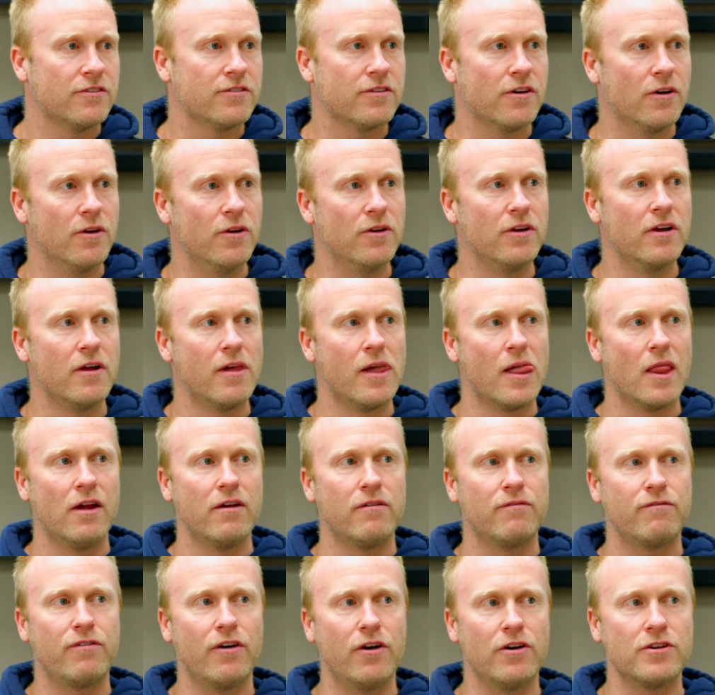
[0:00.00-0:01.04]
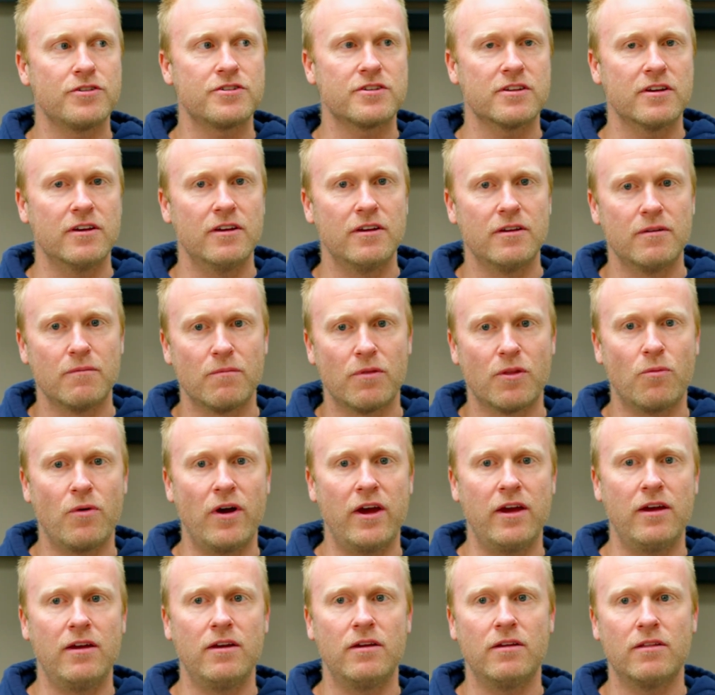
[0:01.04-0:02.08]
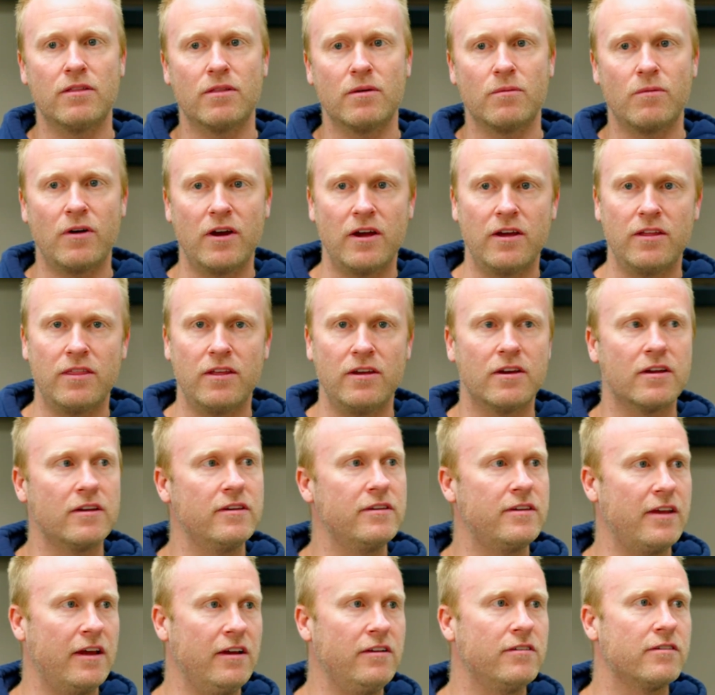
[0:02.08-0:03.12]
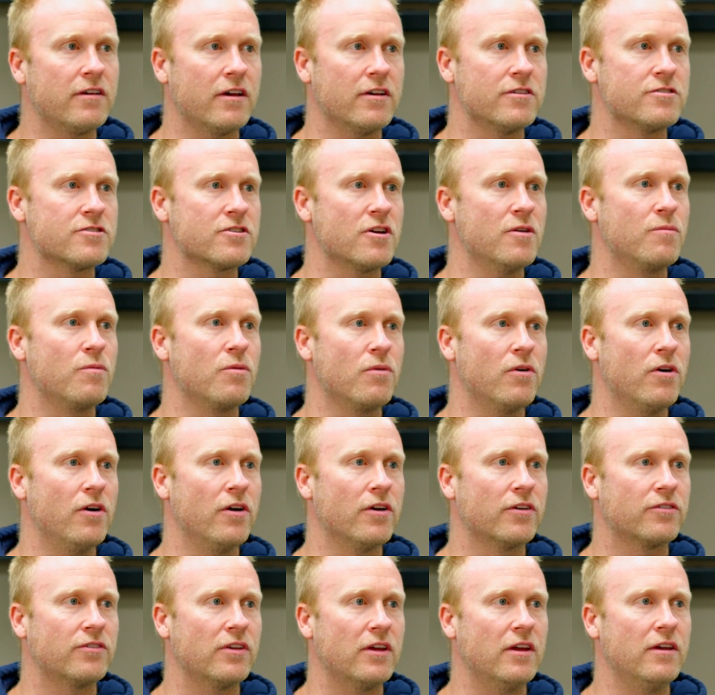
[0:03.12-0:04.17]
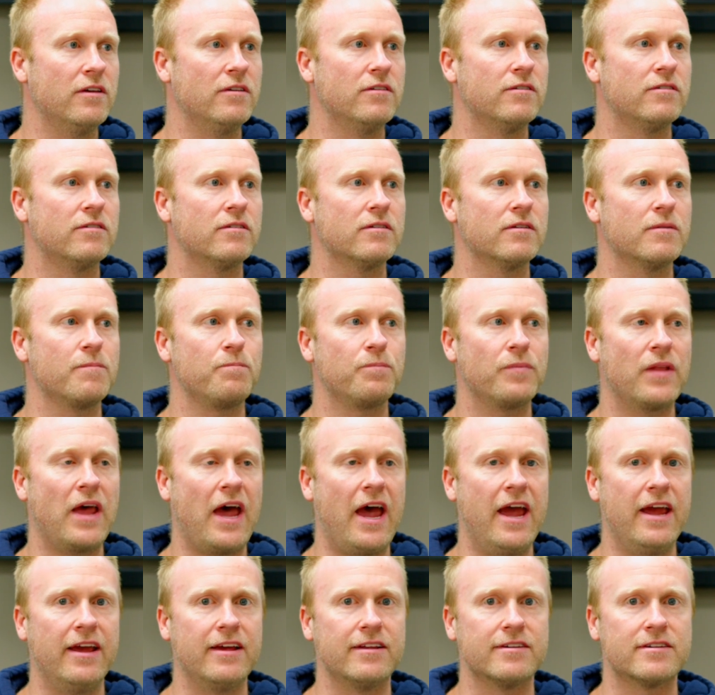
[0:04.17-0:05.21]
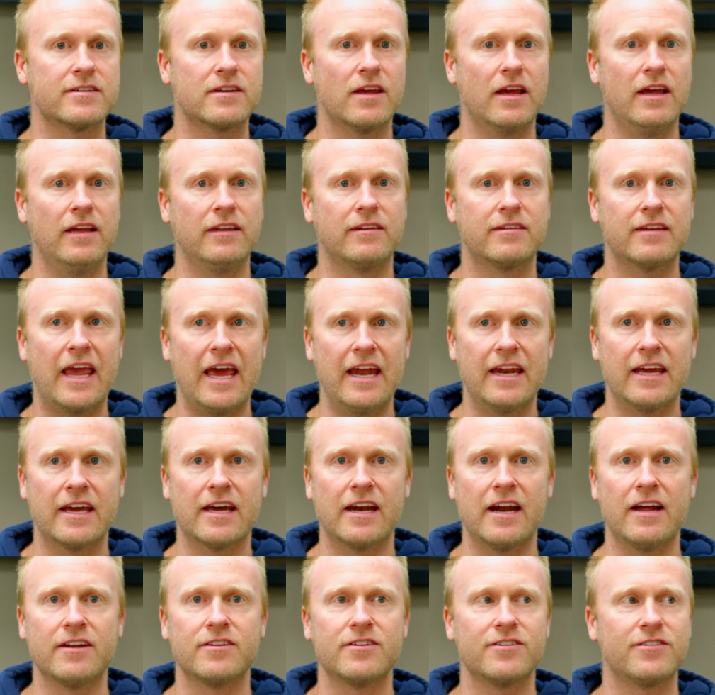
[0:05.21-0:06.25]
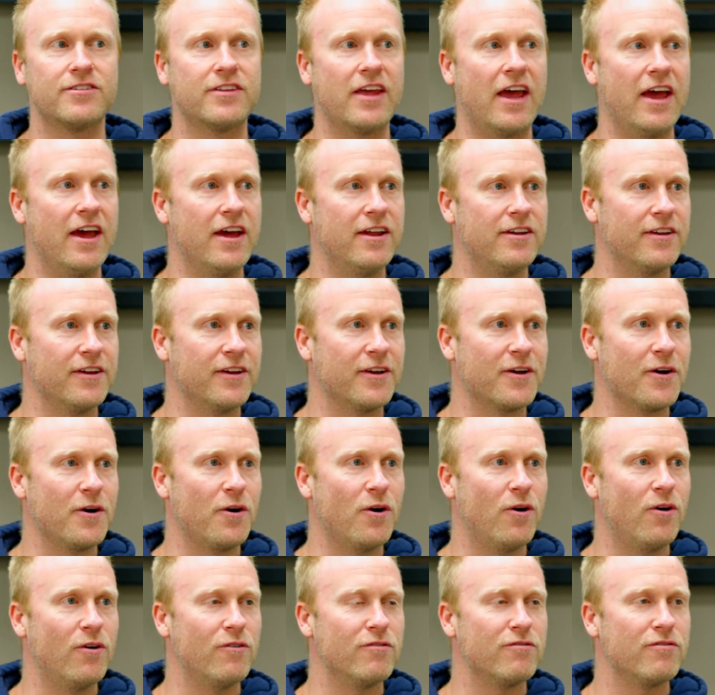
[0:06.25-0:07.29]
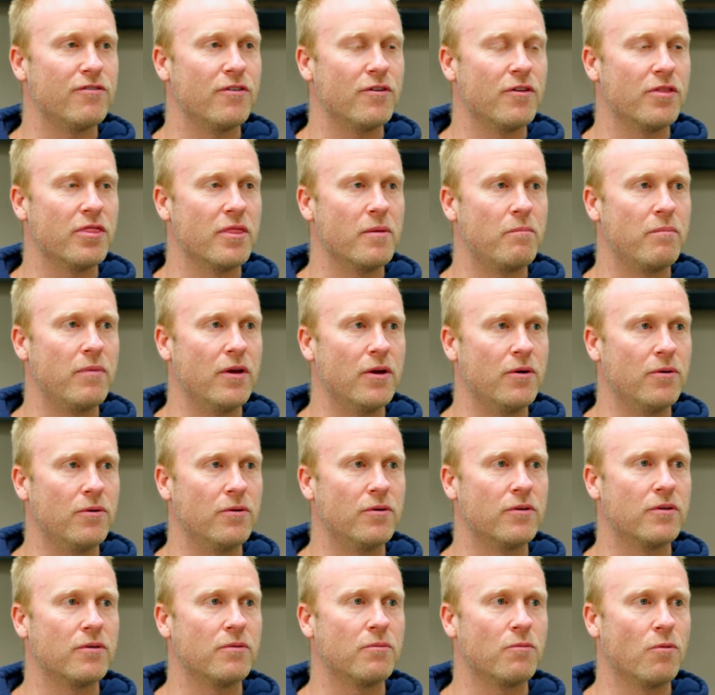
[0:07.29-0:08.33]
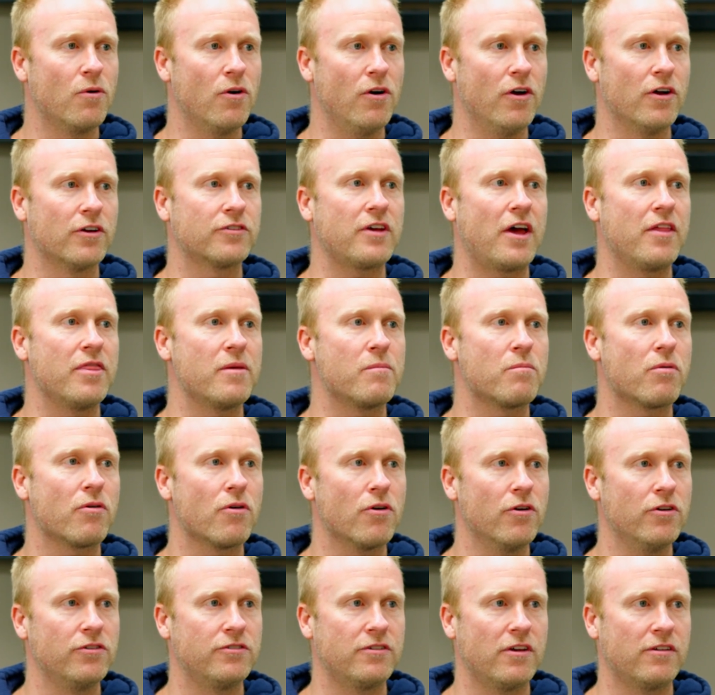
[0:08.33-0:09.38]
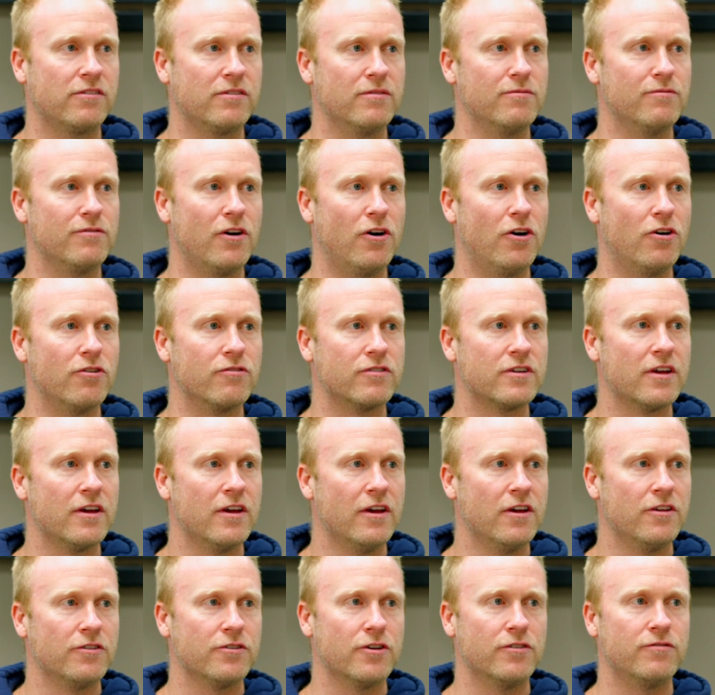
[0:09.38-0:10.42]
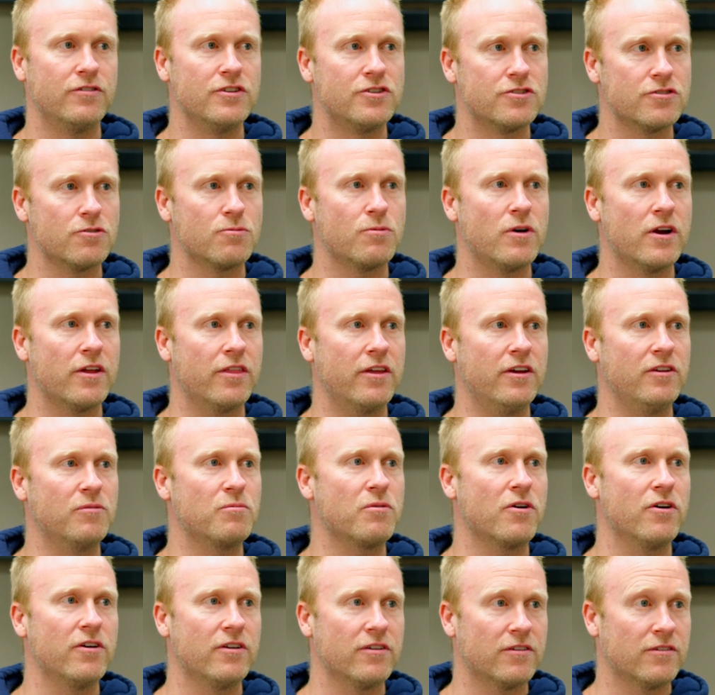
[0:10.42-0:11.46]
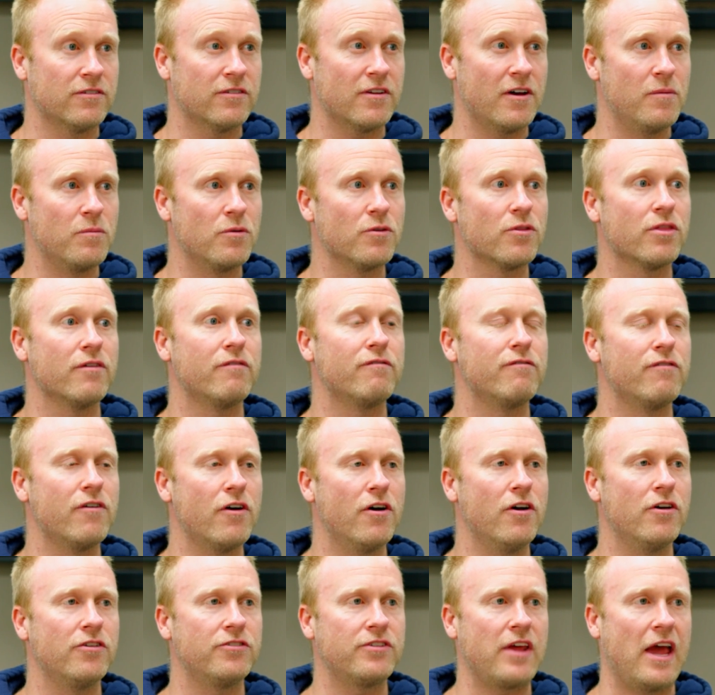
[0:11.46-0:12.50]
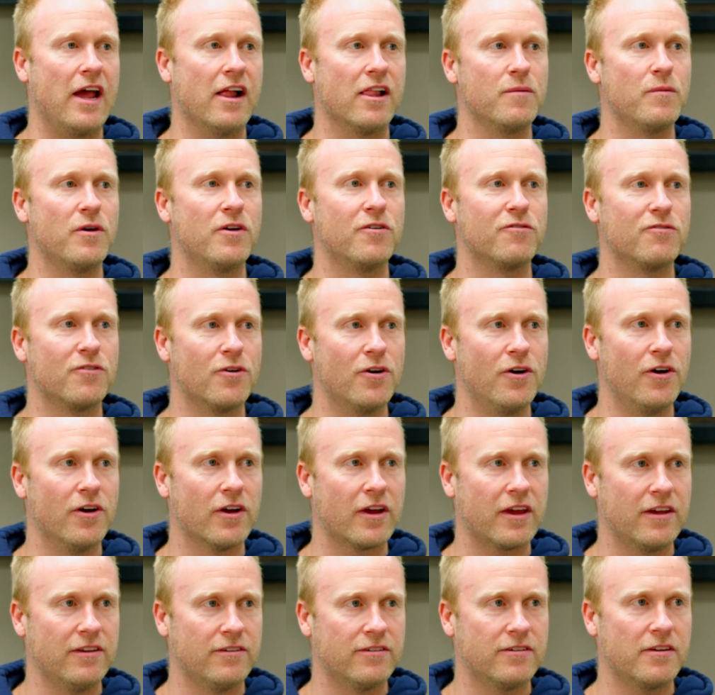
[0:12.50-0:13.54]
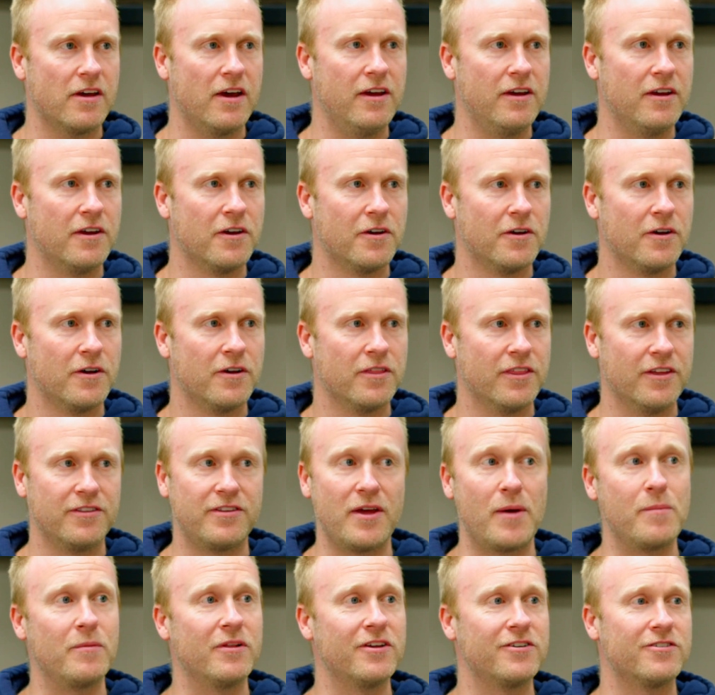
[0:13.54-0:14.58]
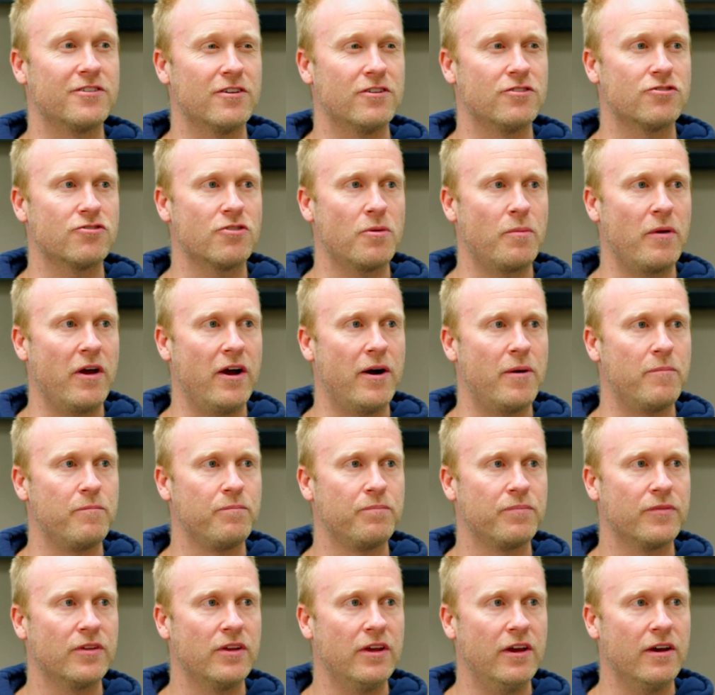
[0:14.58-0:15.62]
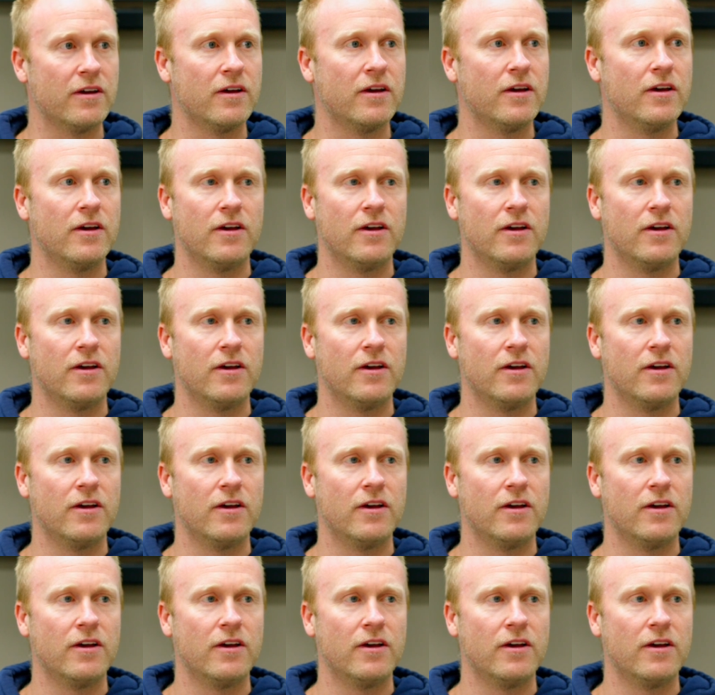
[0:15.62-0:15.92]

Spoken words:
So firstly, the way that you can detail scope of works is it's getting an understanding of the build works and the process involved. So if you took one of these projects example, the first element of work is, say, the demolition and strip out. Yeah.